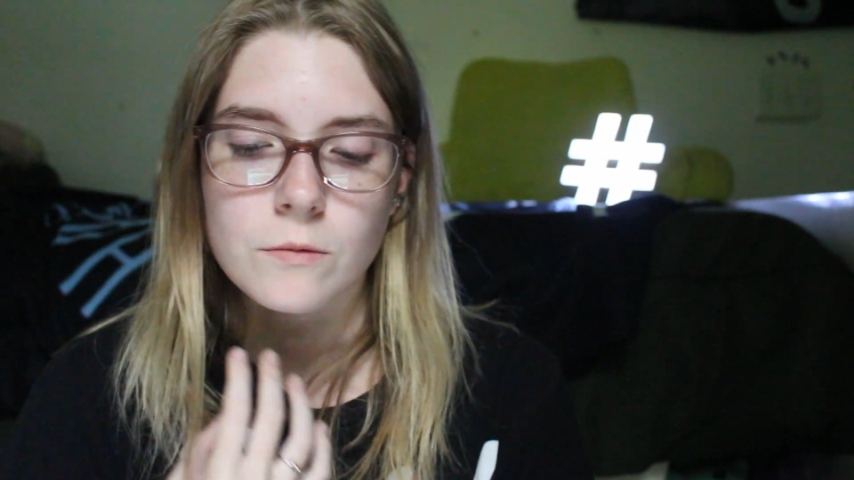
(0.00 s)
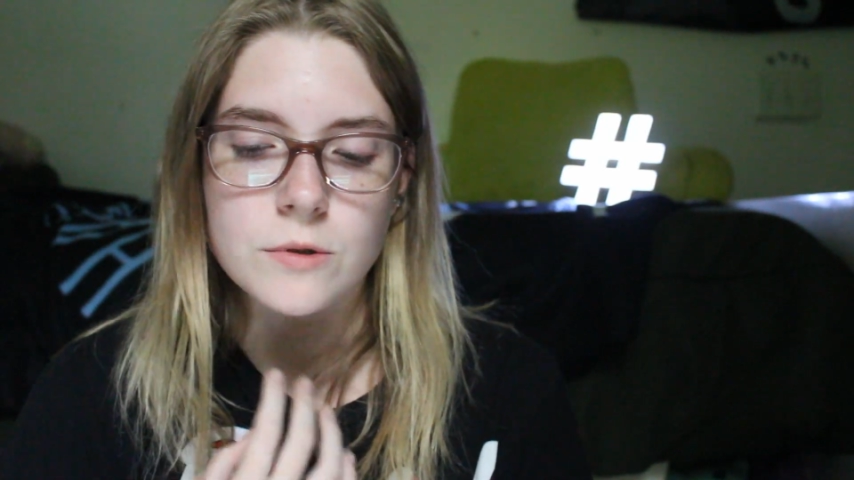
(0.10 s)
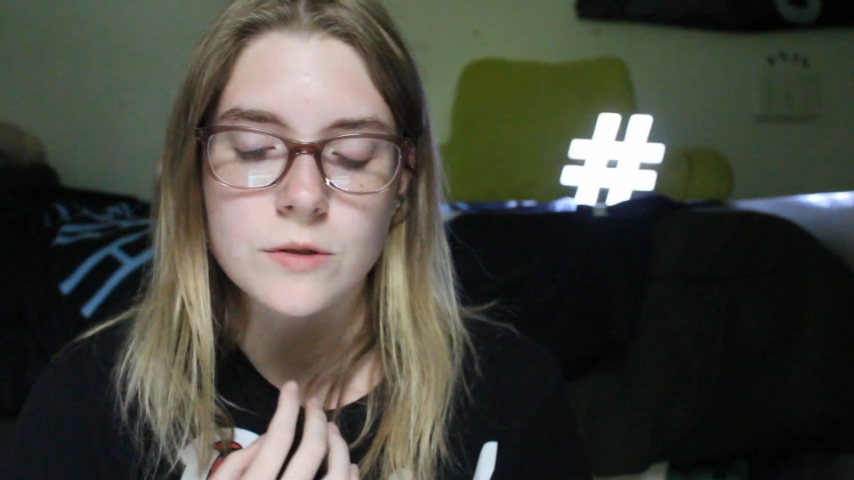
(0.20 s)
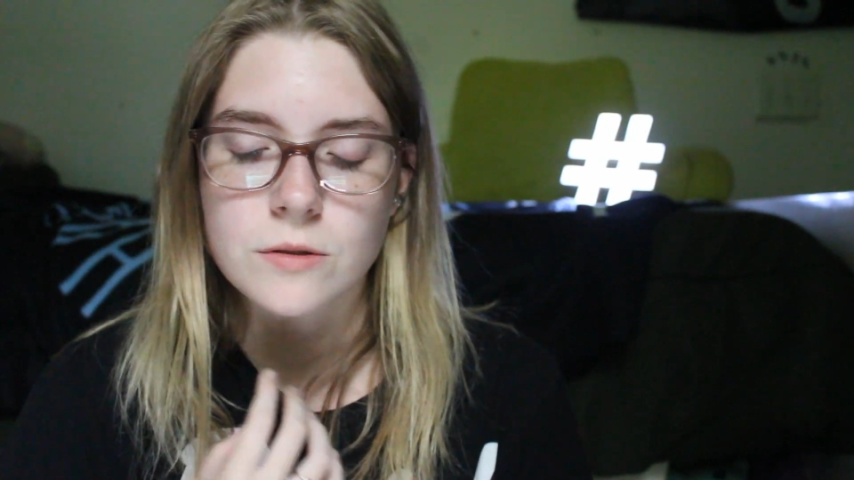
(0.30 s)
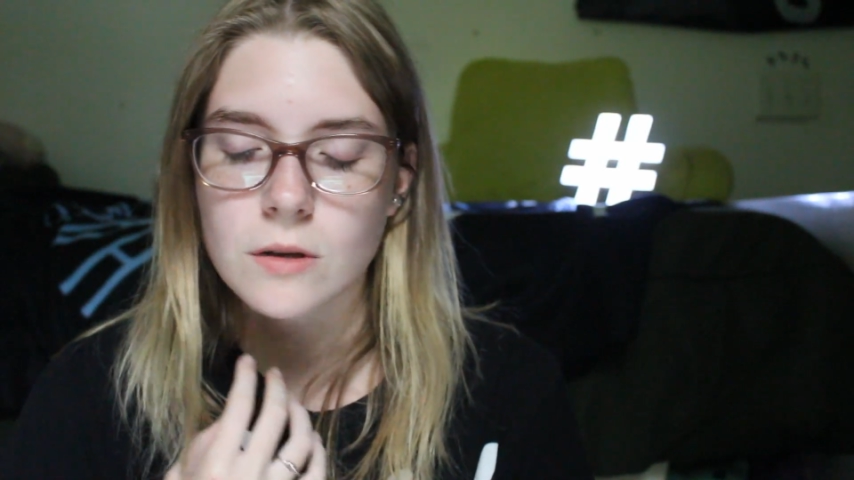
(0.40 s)

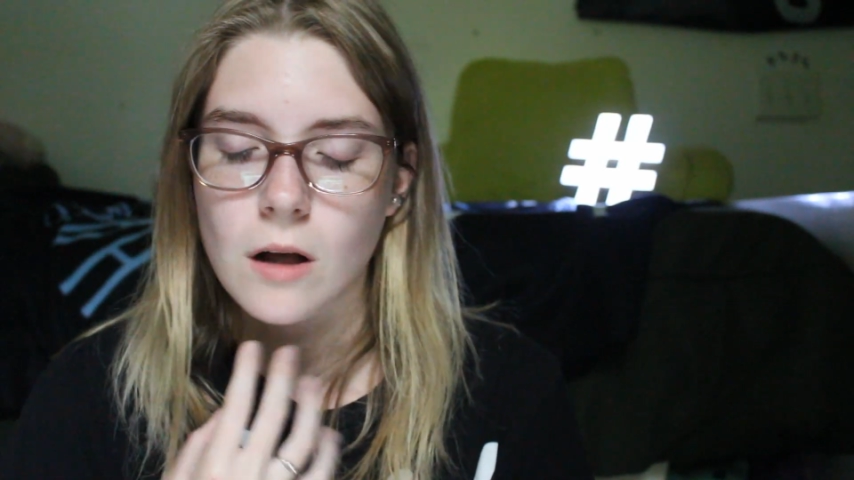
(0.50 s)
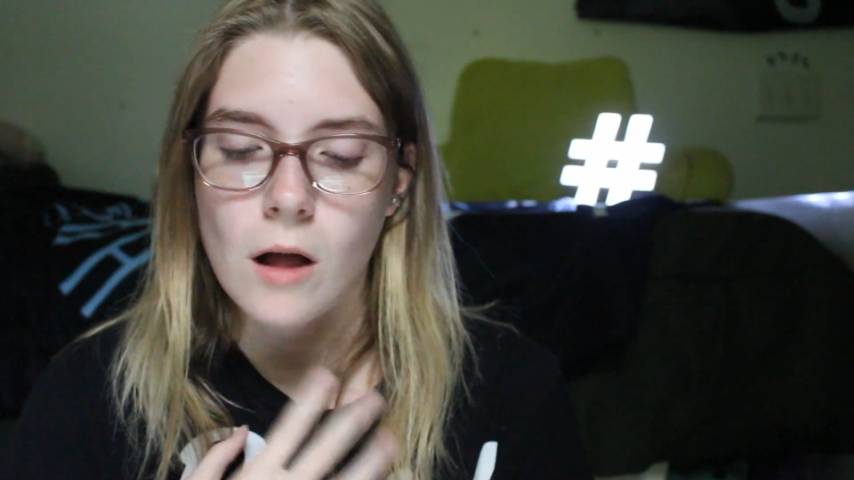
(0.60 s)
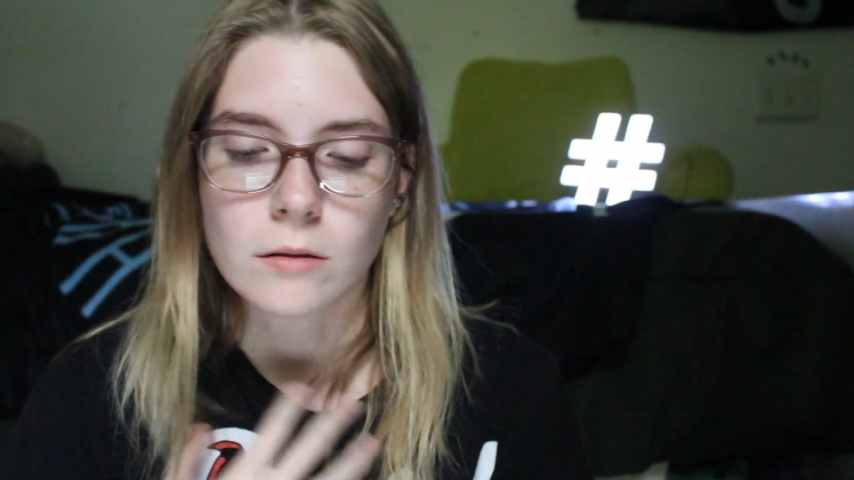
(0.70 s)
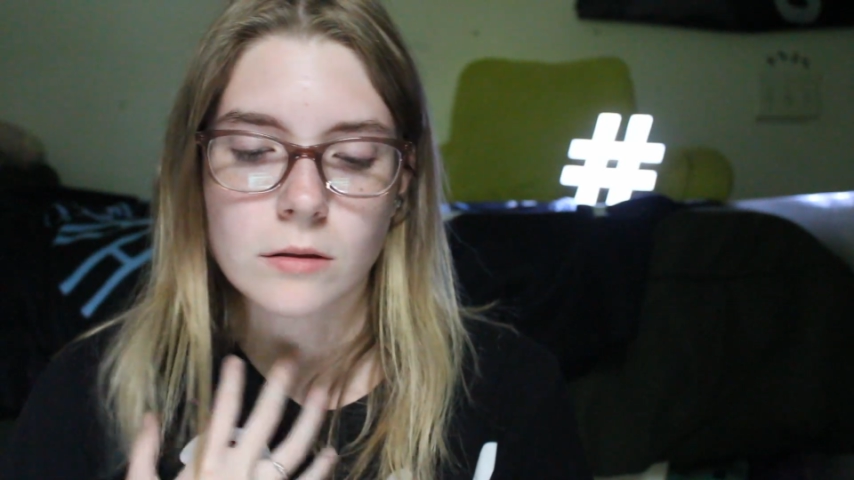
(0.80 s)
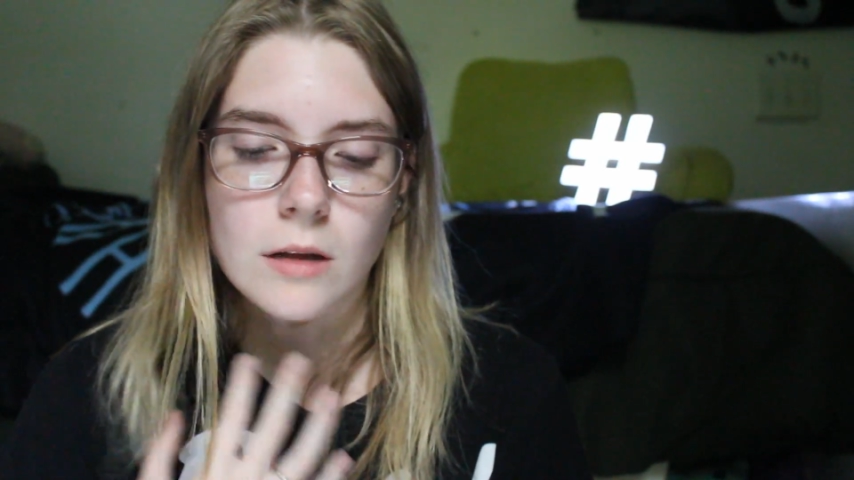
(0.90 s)
was
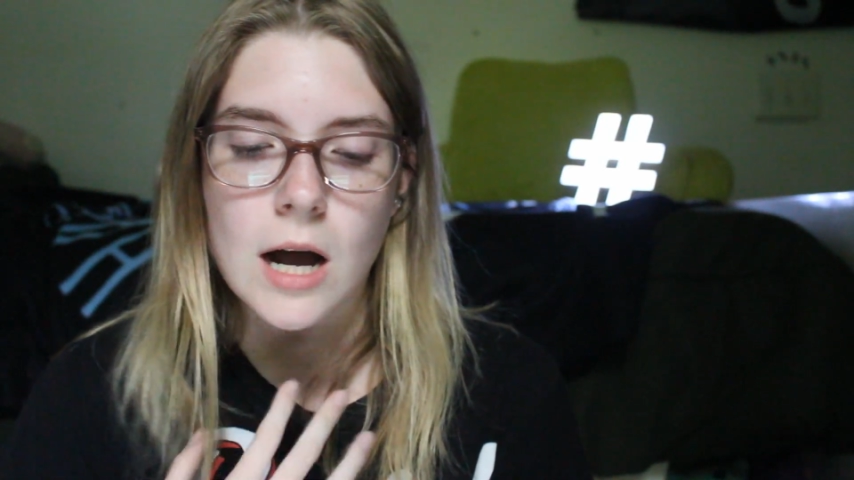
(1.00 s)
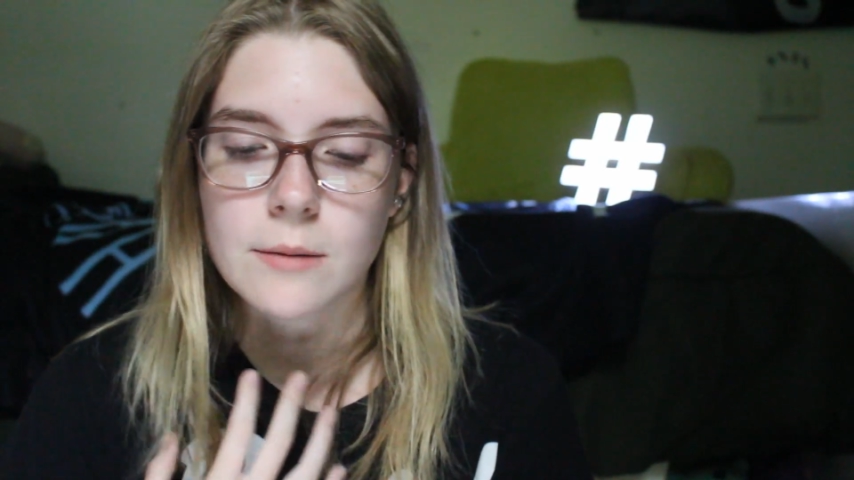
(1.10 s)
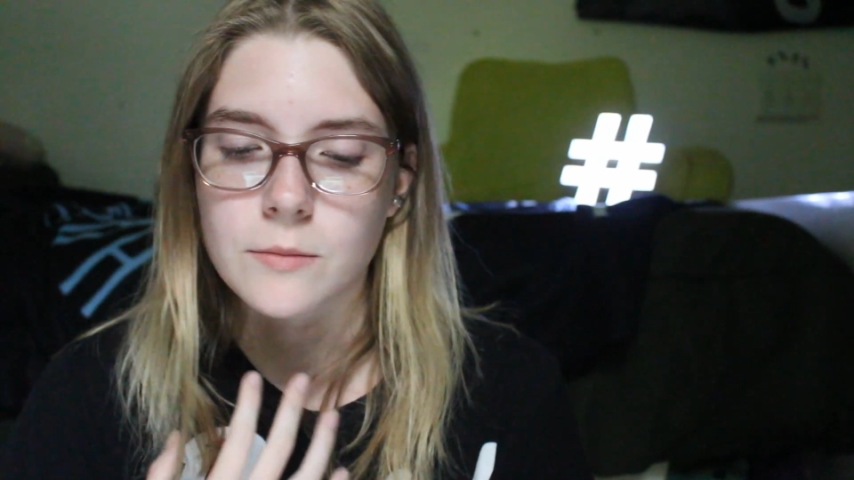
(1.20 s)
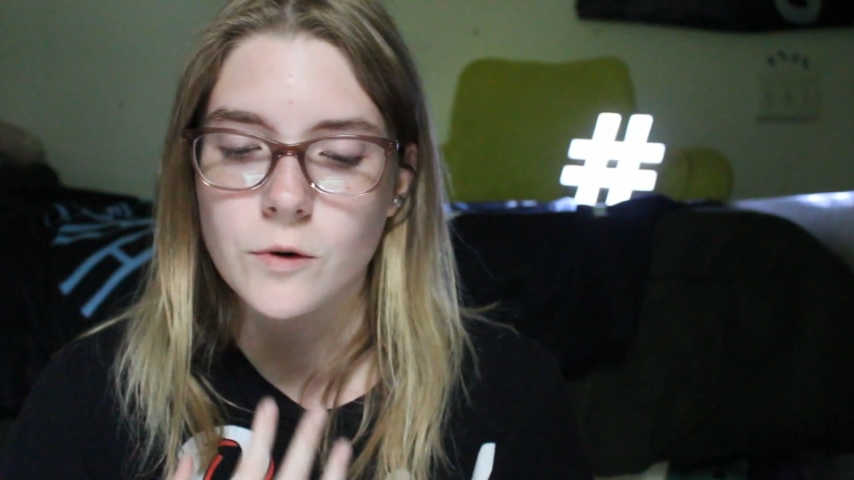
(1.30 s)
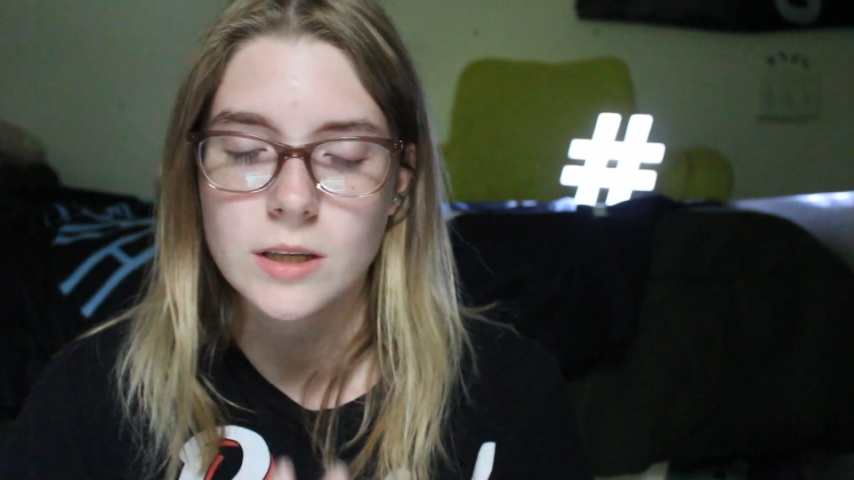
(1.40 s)
a
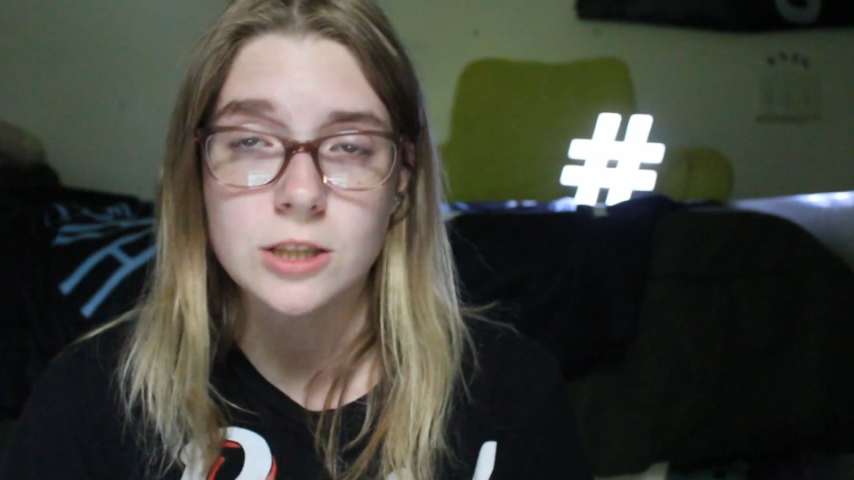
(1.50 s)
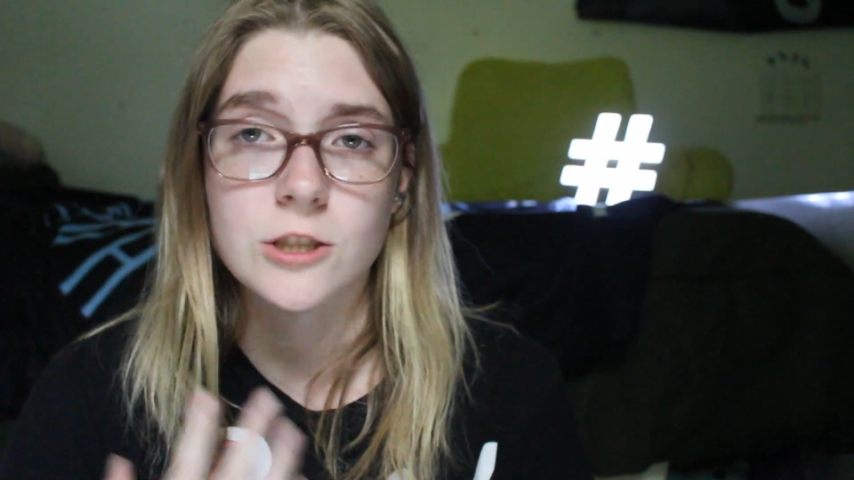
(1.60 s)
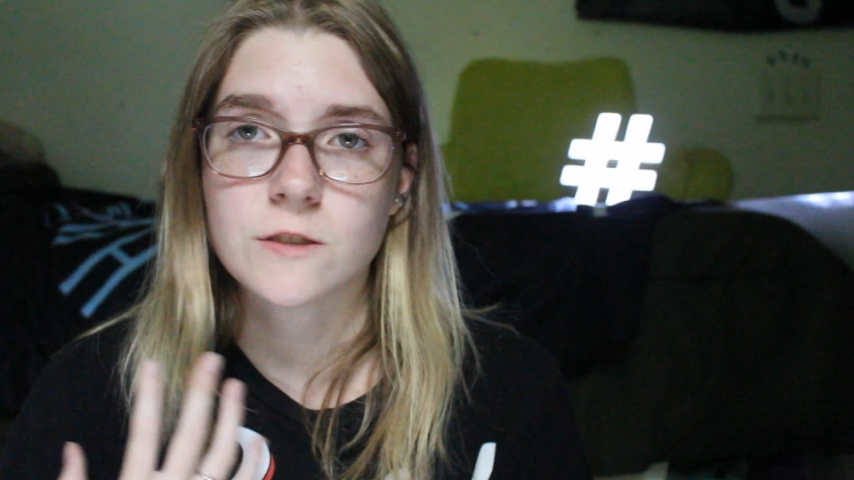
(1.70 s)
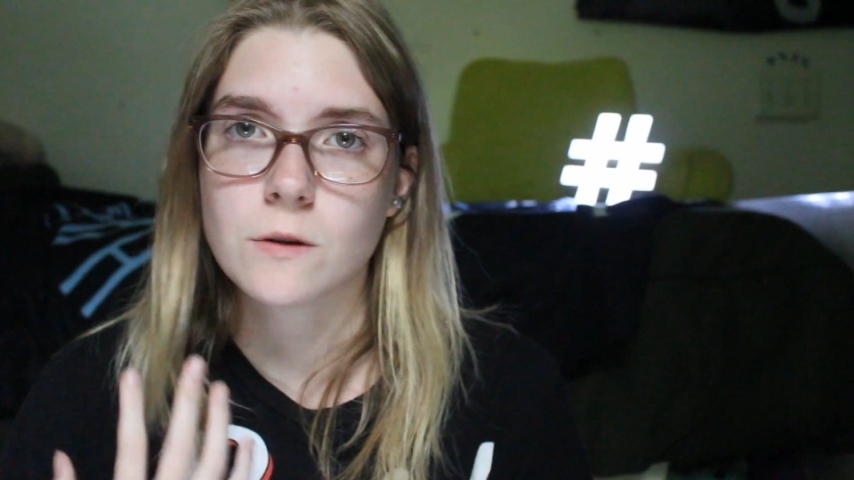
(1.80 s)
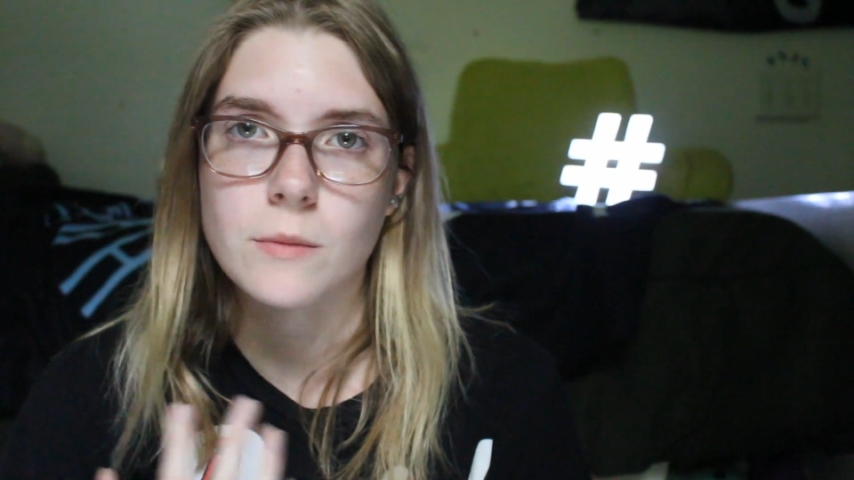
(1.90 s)
lot more than
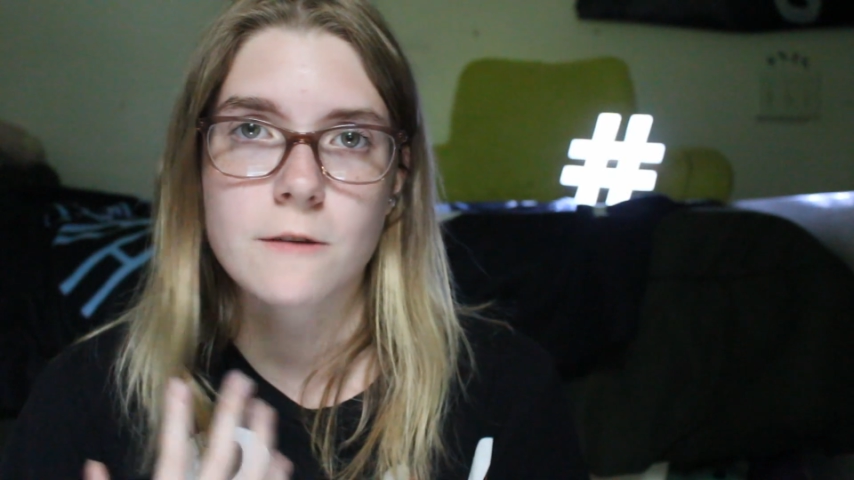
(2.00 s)
just what